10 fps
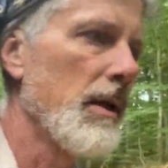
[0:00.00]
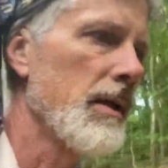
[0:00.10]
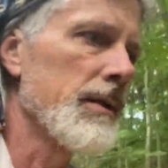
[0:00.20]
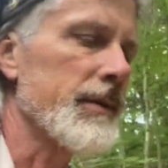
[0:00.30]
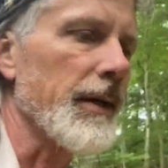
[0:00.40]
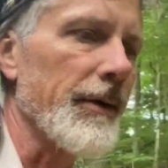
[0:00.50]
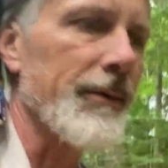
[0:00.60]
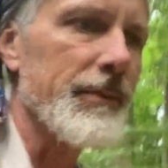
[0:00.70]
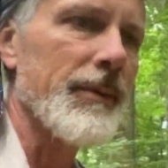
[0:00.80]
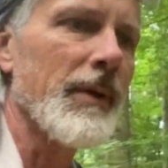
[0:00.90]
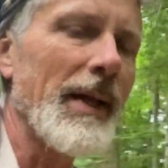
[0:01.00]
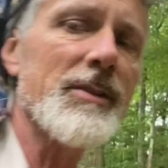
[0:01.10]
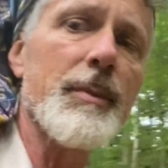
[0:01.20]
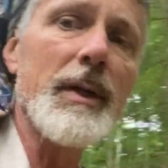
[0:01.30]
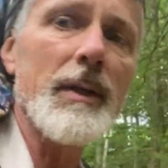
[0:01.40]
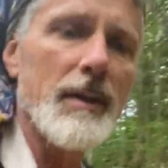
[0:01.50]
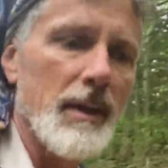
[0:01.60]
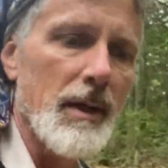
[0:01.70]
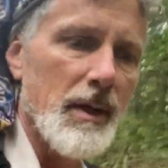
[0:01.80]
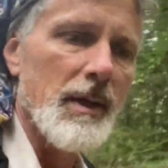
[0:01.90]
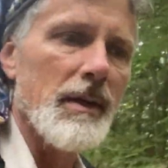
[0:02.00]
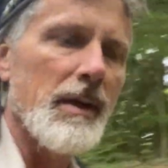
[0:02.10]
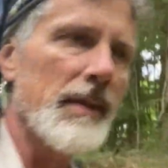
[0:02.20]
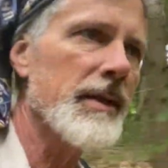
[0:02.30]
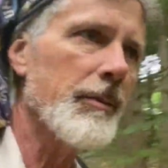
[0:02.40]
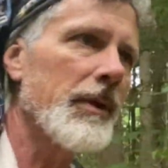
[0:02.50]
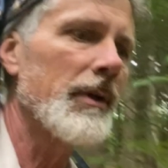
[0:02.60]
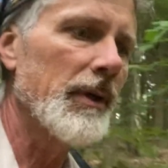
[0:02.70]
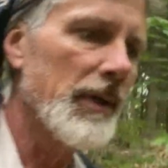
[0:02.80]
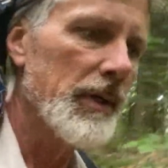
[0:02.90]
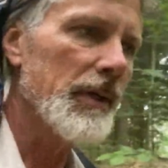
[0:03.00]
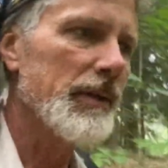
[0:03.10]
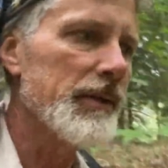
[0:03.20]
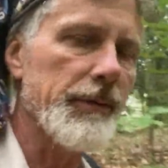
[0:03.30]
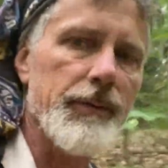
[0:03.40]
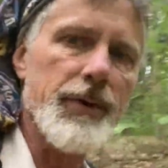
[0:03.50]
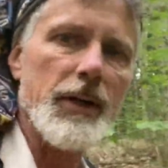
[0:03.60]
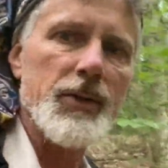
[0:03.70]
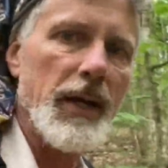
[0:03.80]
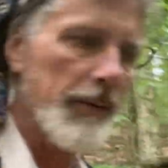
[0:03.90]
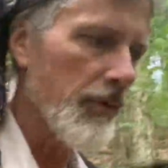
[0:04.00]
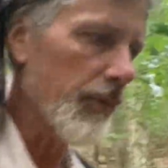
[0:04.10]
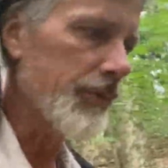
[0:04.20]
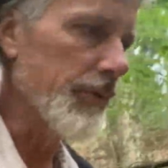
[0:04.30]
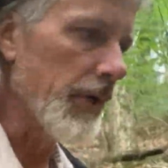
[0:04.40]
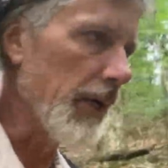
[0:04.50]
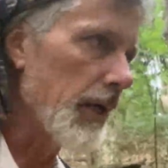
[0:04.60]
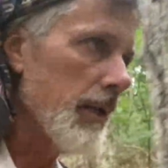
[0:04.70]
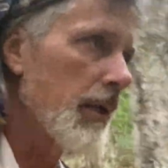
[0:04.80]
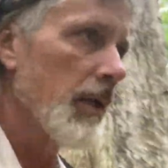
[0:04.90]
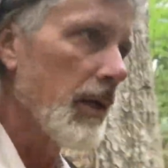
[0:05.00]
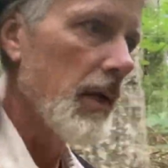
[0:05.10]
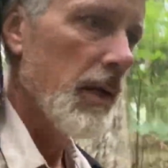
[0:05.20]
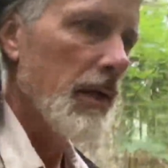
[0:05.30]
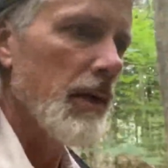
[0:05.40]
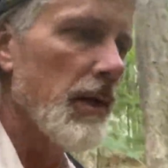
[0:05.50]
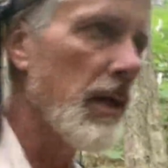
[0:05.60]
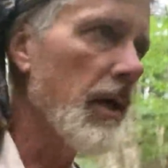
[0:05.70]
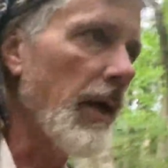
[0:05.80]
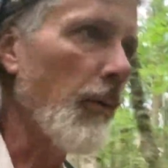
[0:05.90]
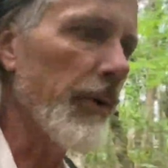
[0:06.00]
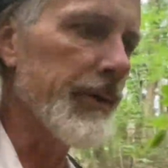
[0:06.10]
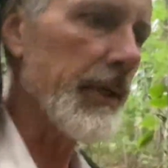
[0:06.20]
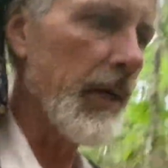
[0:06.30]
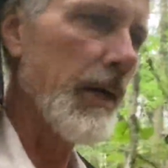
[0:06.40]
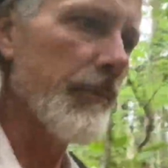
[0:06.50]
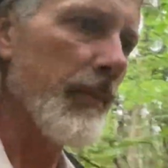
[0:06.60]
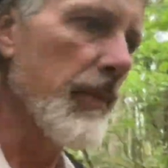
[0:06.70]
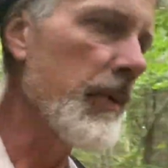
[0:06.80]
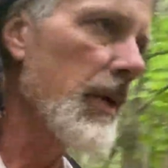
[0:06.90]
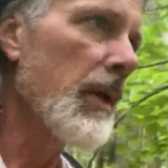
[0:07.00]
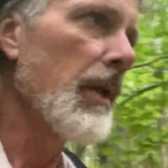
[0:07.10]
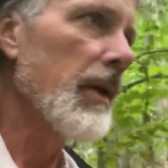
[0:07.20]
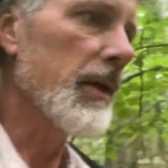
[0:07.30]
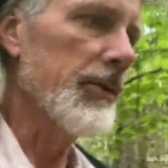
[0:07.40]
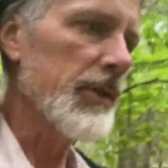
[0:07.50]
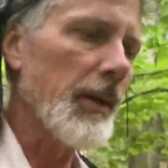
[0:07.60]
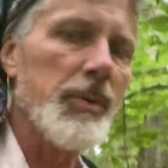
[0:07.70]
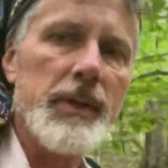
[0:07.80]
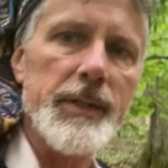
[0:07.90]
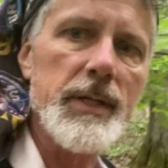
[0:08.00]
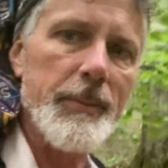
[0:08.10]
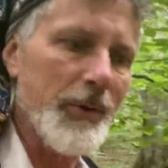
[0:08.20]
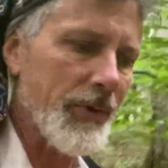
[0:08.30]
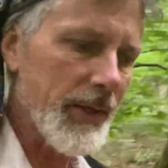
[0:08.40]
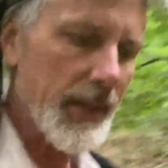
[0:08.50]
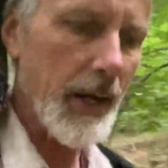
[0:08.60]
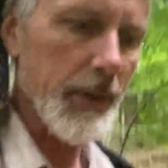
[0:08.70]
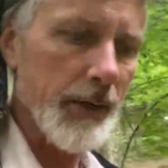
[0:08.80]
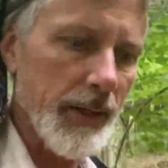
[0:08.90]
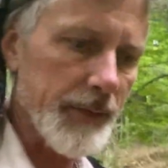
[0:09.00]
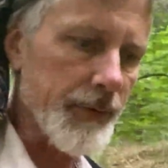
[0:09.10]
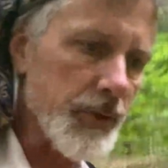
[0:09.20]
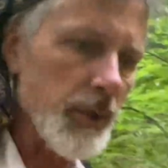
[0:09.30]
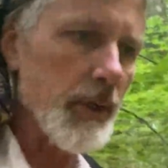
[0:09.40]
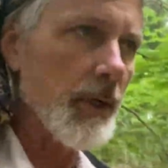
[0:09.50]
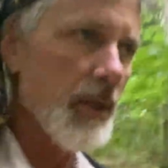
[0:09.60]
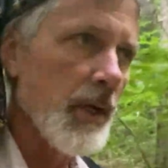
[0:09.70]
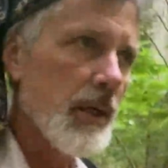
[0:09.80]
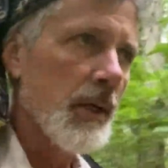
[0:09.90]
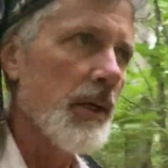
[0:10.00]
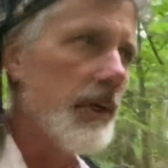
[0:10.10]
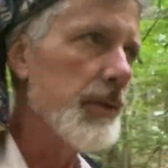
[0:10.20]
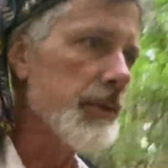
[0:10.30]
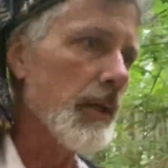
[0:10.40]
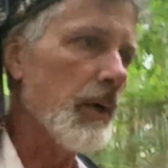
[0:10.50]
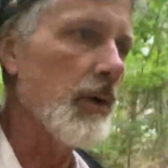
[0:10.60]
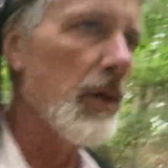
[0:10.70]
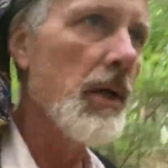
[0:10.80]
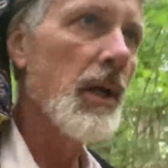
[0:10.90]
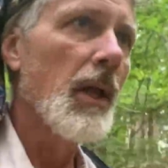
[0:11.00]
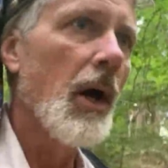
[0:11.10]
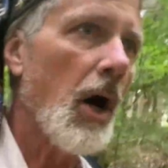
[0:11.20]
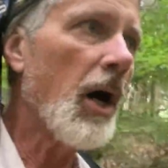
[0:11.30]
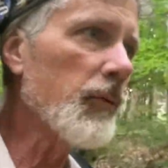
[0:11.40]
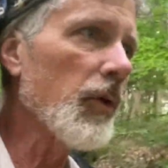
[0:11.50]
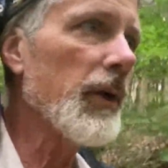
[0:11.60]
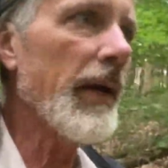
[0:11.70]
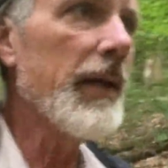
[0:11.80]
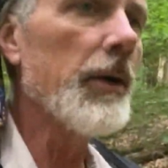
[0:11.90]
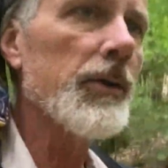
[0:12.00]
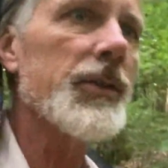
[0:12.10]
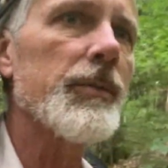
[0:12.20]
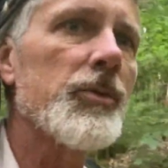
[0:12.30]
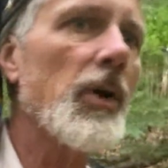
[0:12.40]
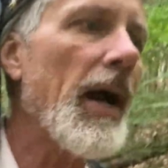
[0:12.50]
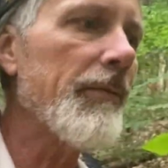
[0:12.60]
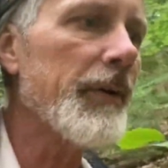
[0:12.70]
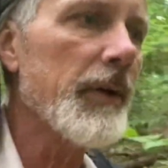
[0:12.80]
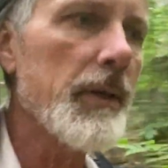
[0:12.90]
So that's me. That's how many different thoughts you have going through your head at one time, because you got plenty of time to think out here, that's for sure. So onward. I hear some traffic.